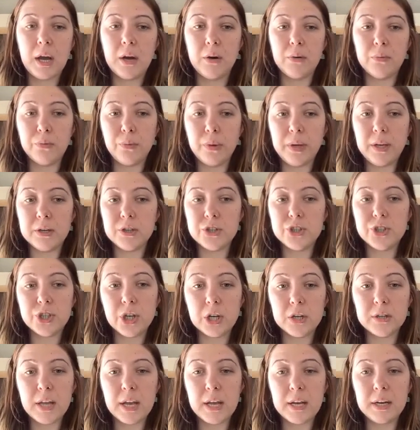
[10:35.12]
We
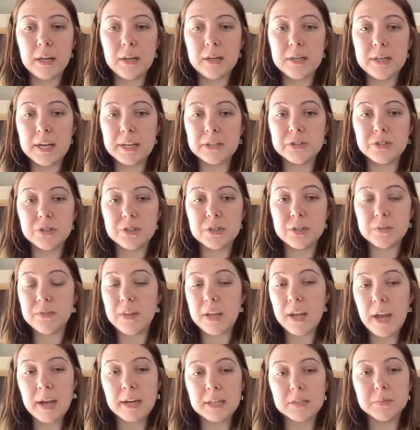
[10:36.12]
ensure that indexers, if
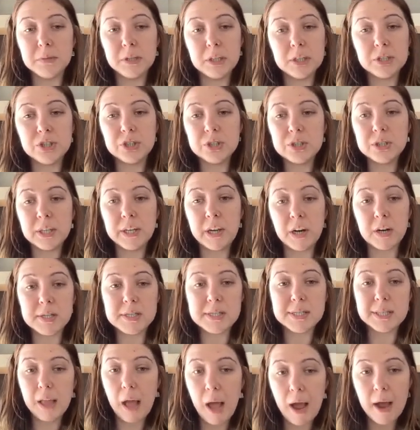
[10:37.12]
they act maliciously, are
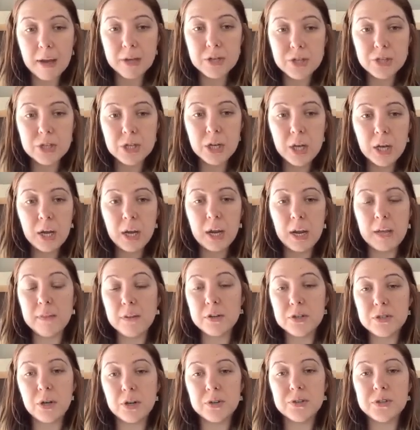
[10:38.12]
slashed, and
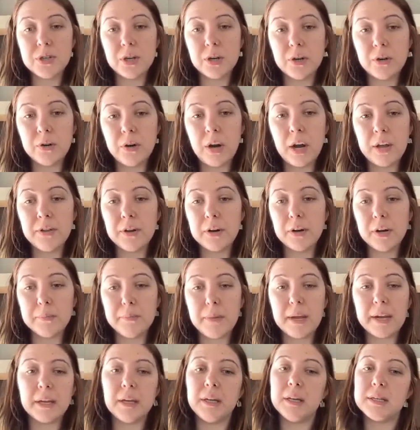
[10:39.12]
there's also other
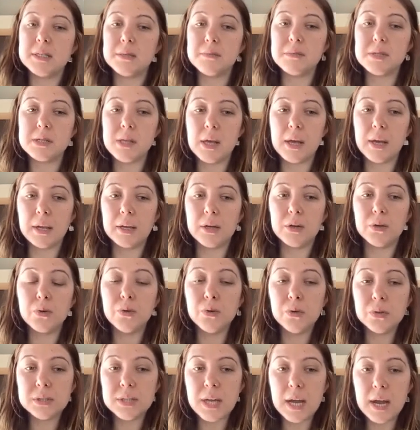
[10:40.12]
mechanisms like
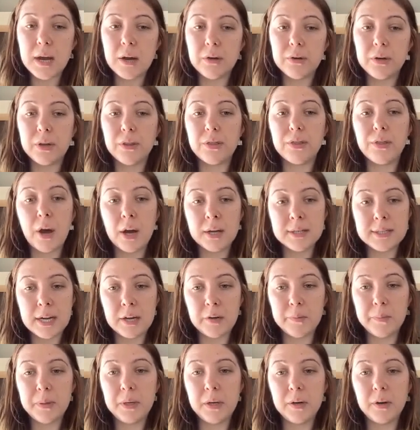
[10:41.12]
cool down and thaw
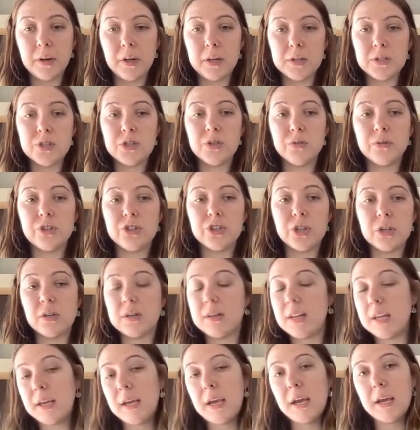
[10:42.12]
down periods to ensure that
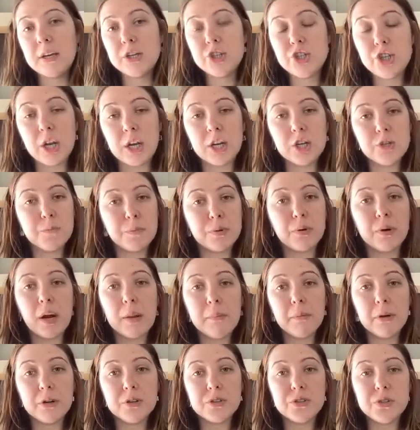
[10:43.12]
they can't change
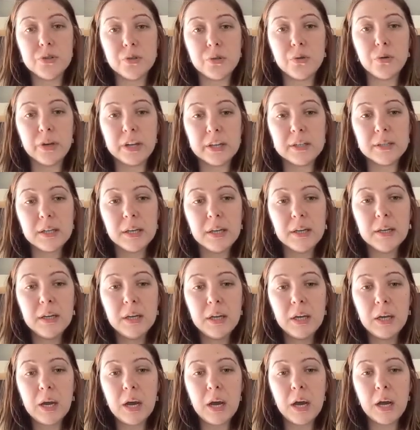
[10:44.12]
parameters too quickly,
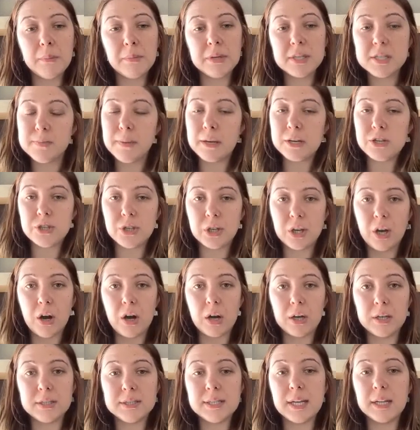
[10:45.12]
especially
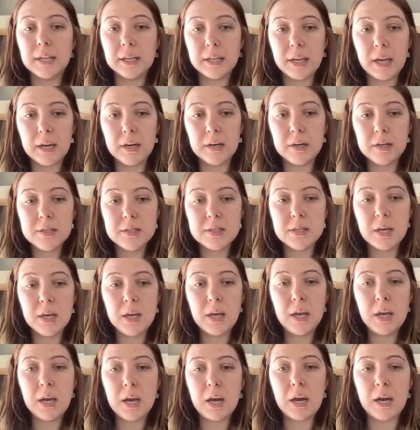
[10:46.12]
on delegators.
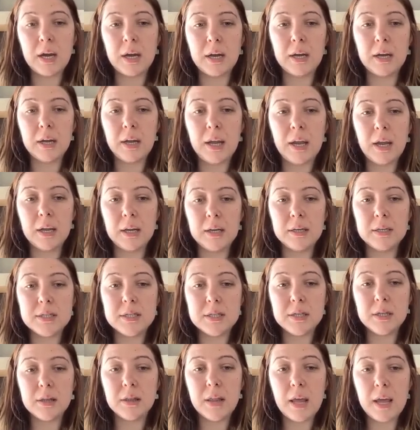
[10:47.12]
And
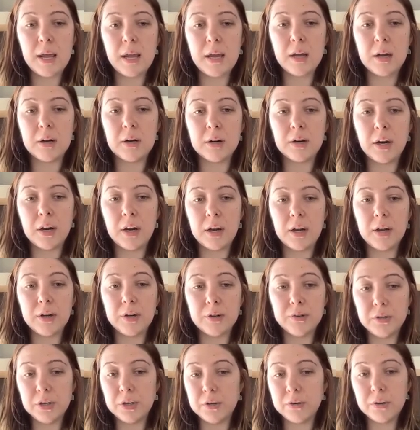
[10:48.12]
they
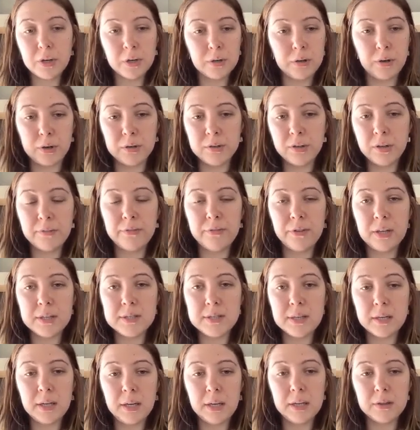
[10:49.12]
earn their fees
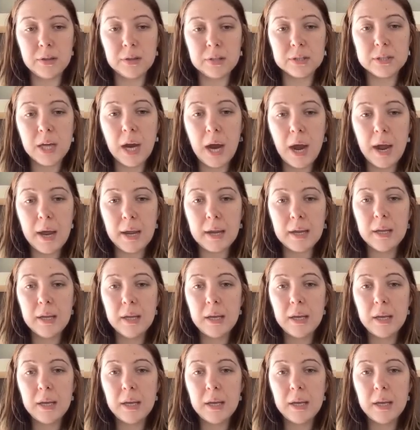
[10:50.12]
in ETH or DAI.